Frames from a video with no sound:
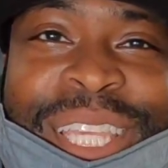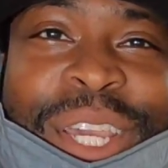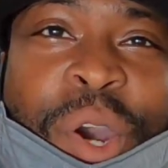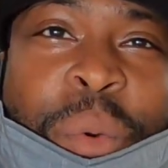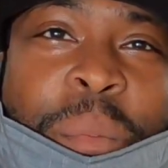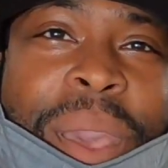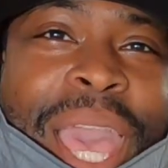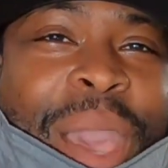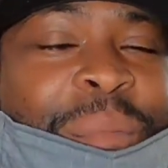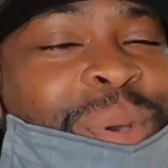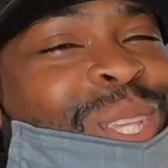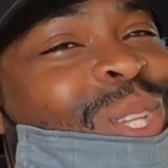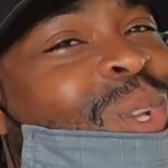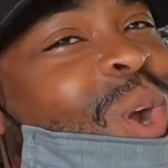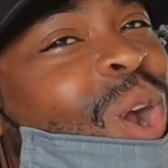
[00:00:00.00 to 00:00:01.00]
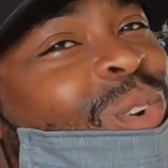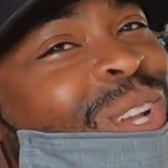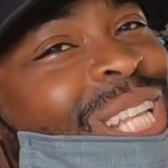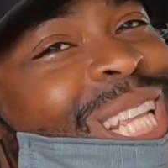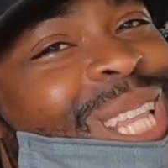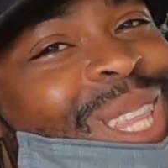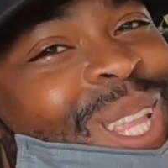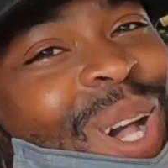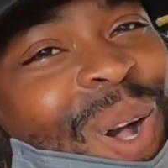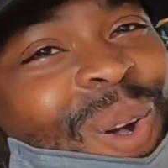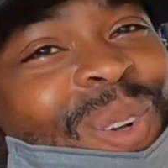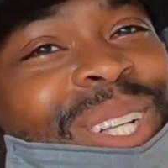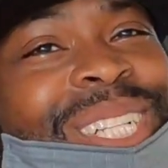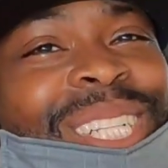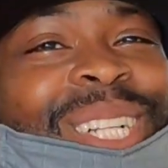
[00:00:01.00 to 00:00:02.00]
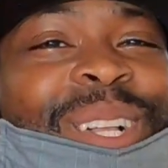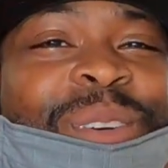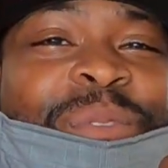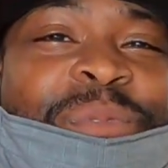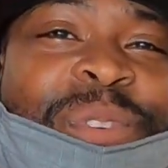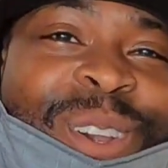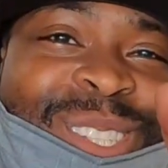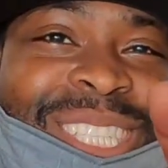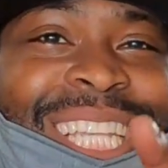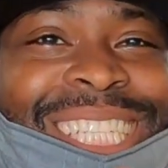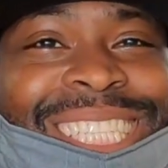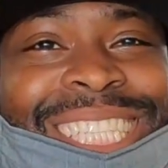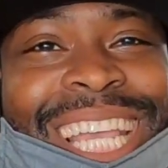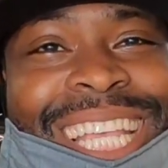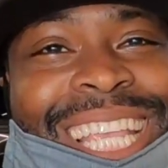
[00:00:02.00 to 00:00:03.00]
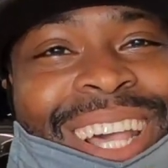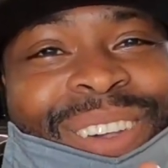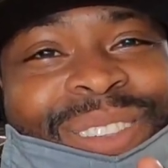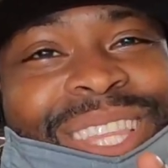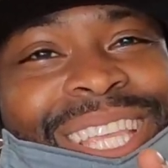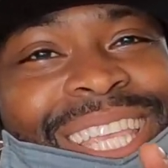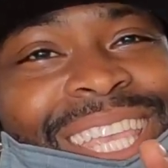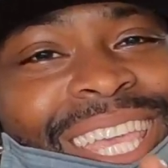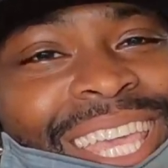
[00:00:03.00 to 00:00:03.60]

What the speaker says: video, man. But you already know. First, let's check out the